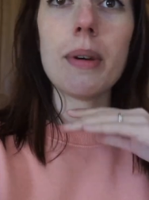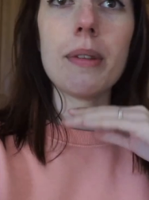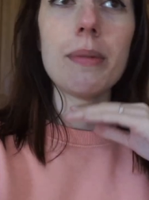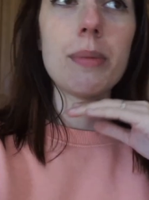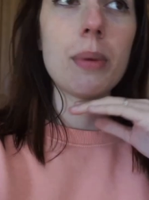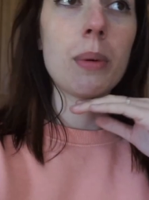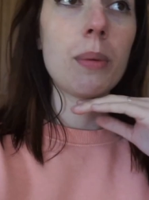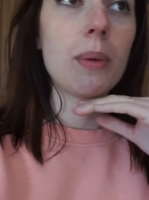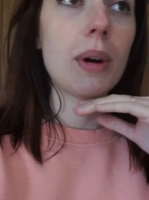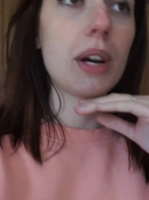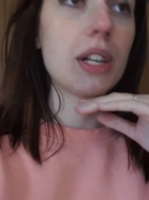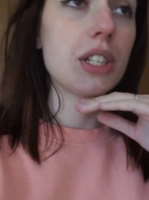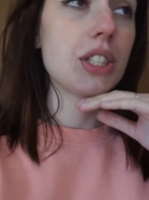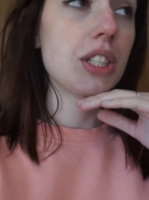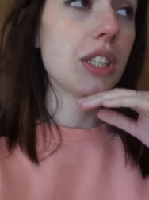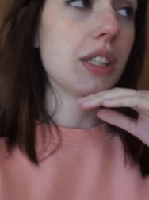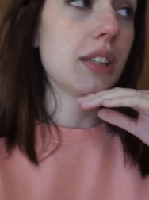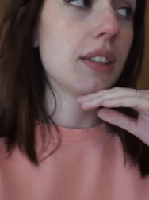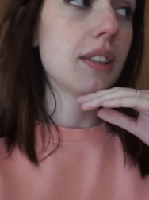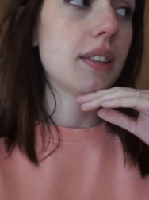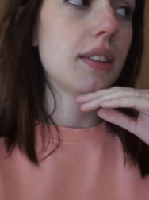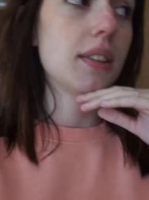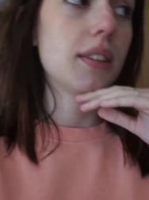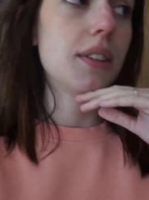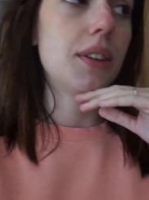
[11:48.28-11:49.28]
I've been watching
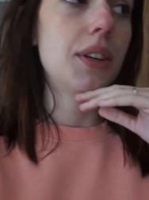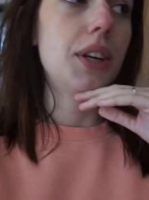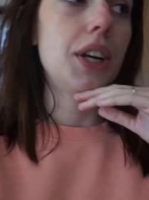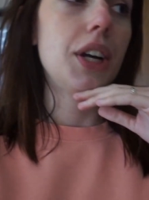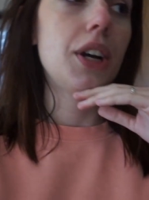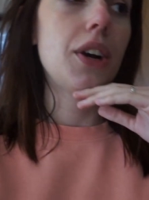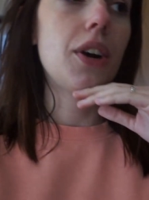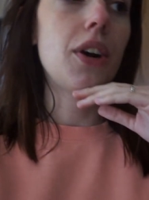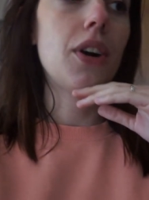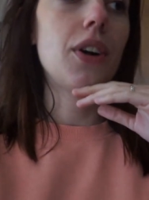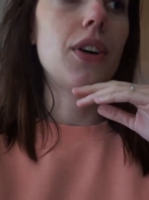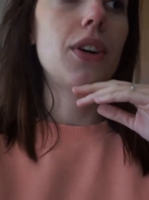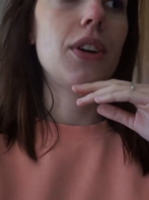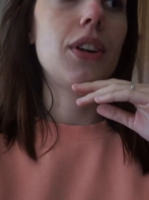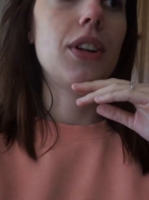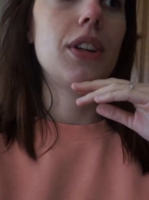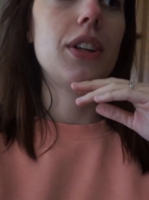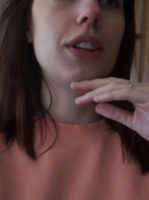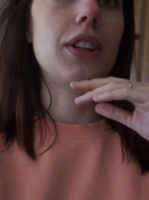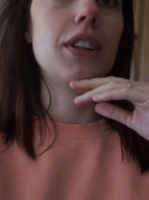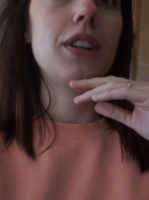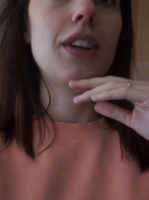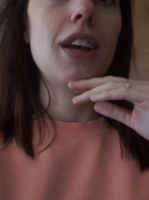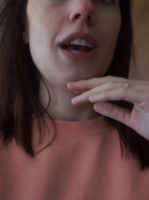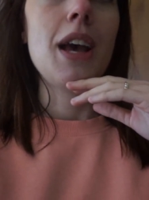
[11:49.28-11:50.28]
this series
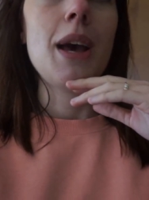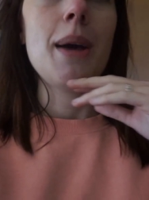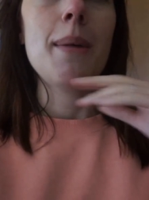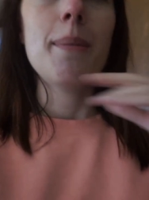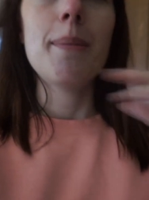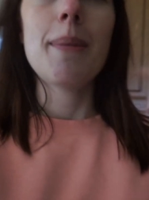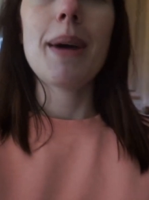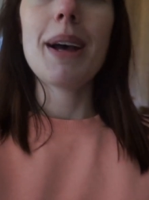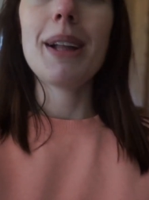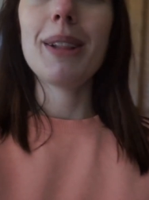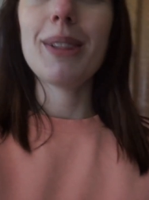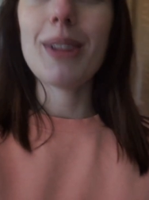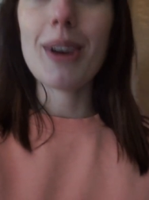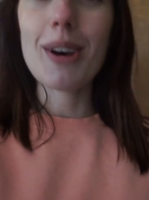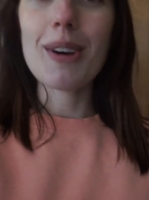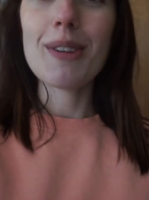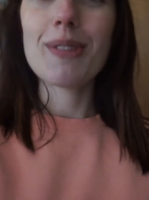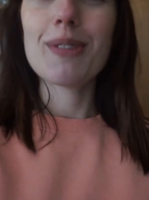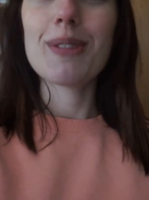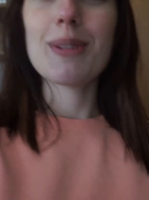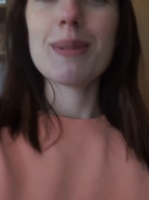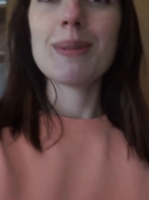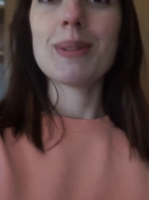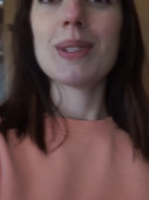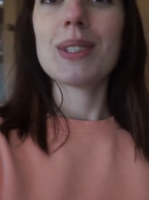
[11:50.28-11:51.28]
called My Love
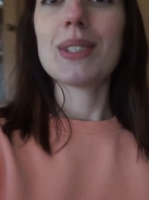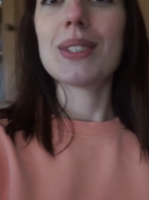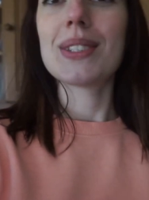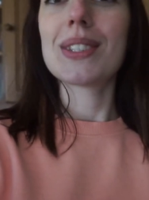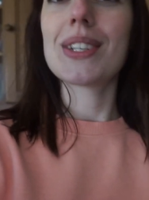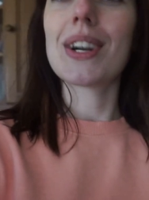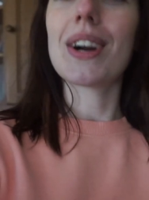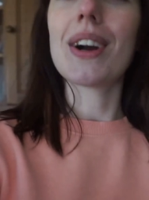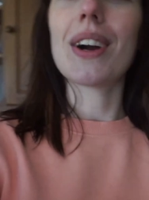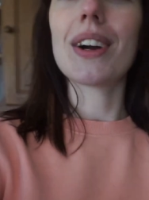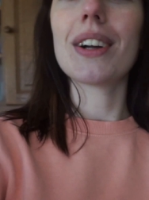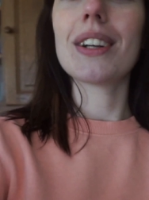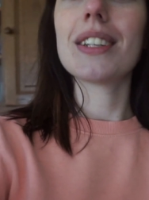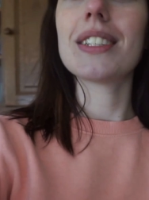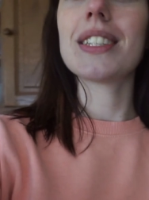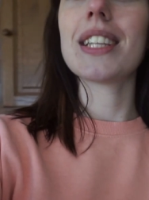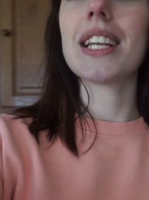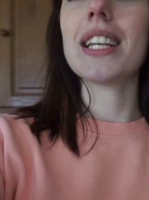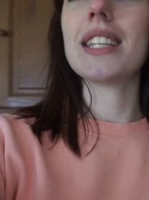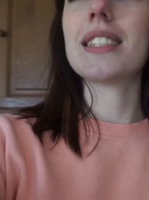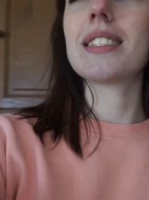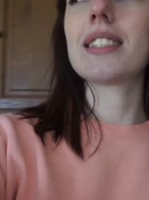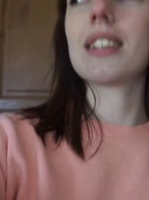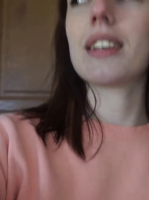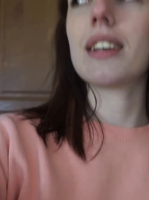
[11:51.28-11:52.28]
from the Stars.
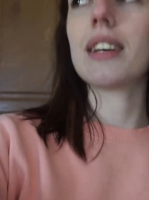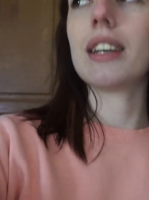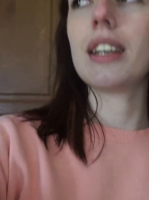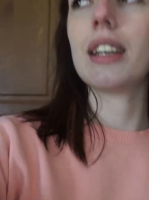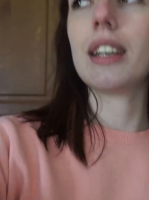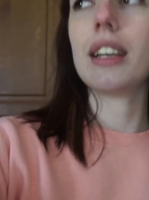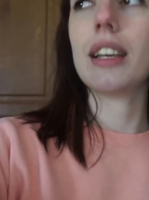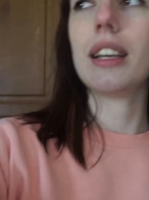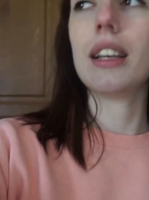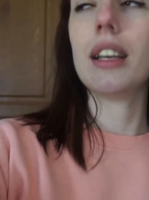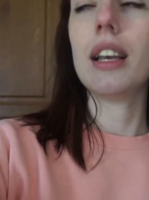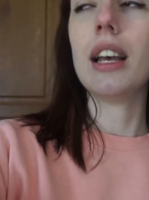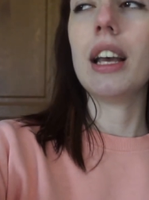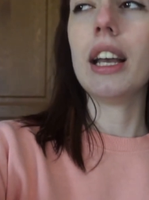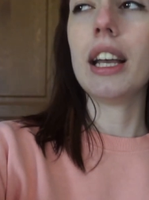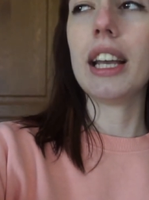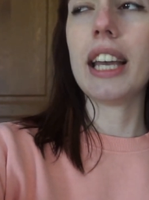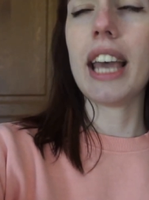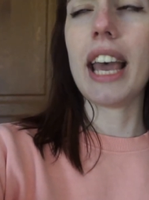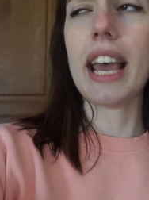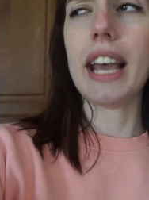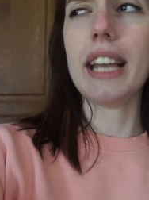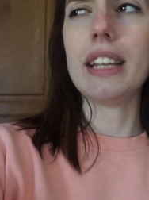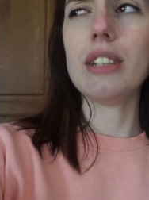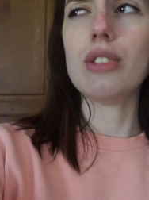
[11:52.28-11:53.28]
It's a
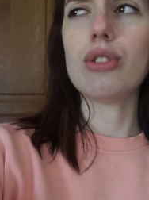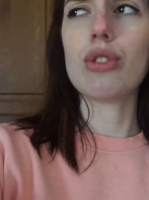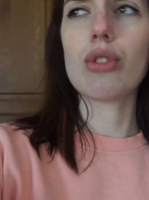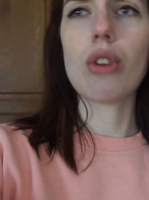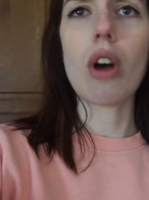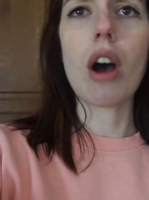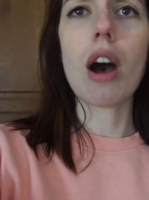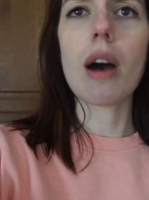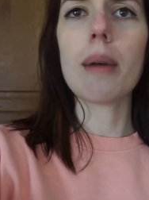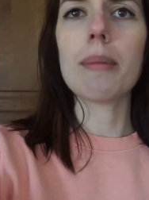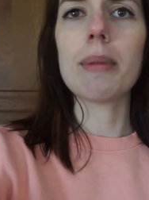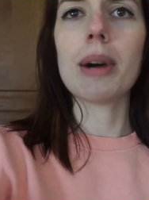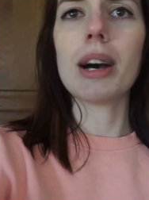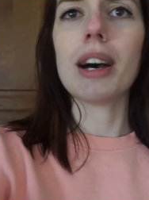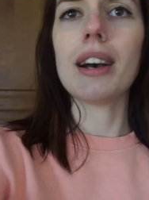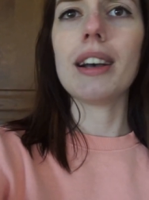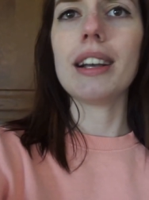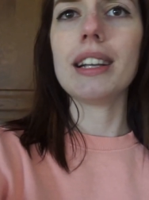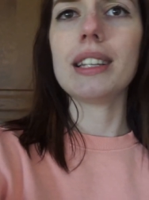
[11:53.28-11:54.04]
K-drama.